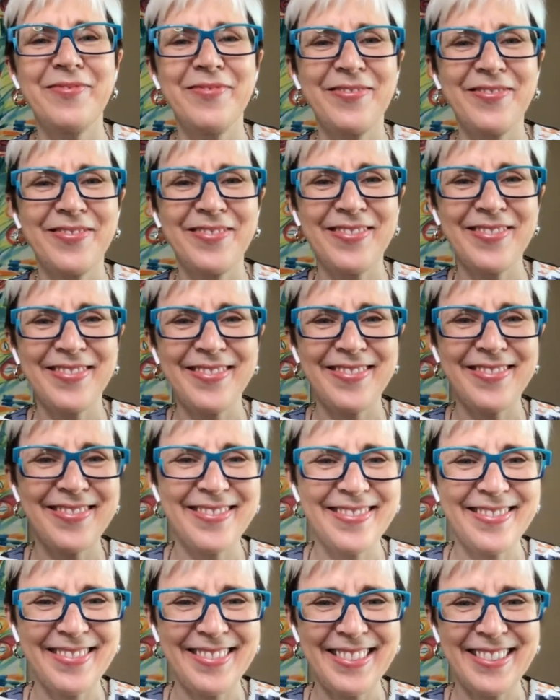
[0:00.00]

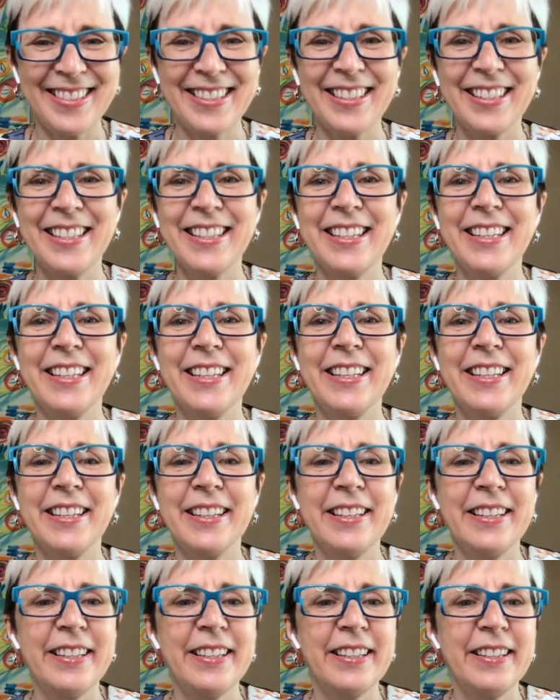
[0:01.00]

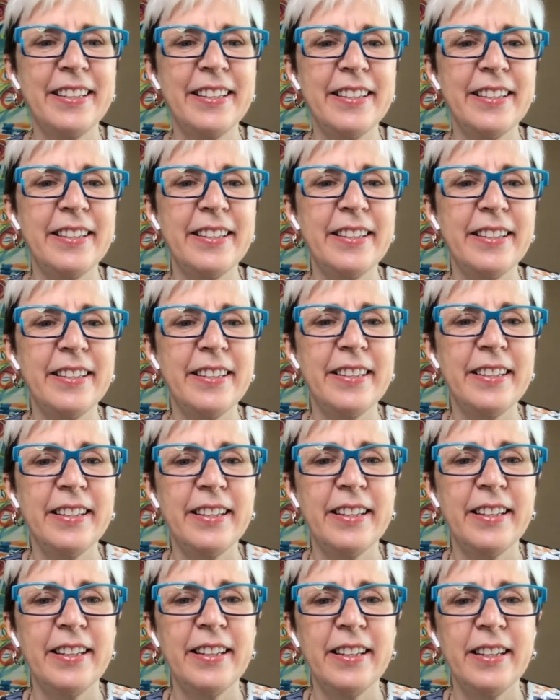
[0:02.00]

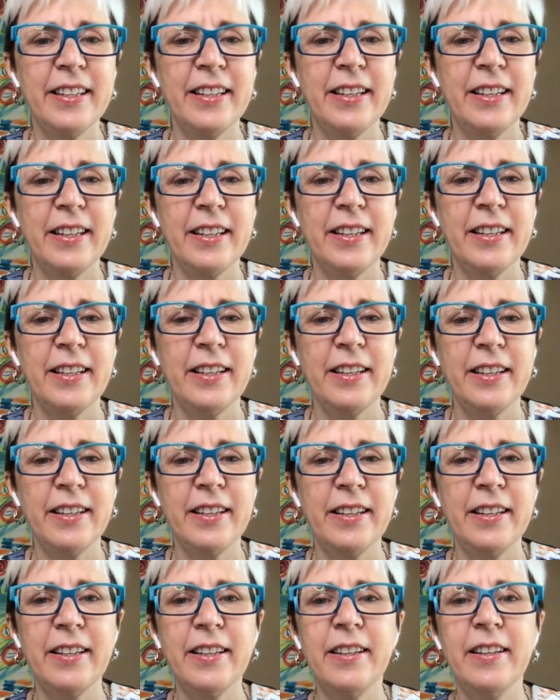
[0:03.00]

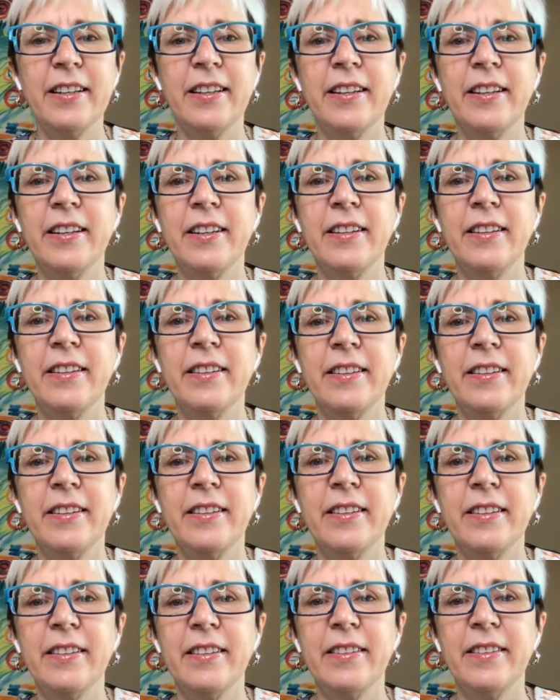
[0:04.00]

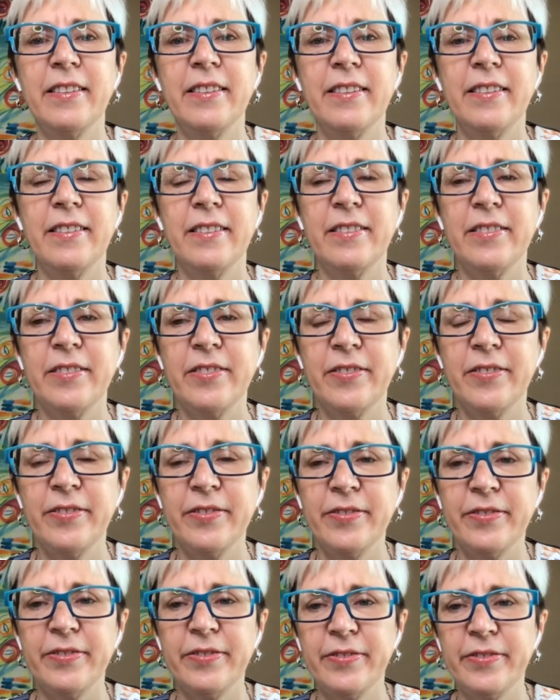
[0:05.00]
(silent)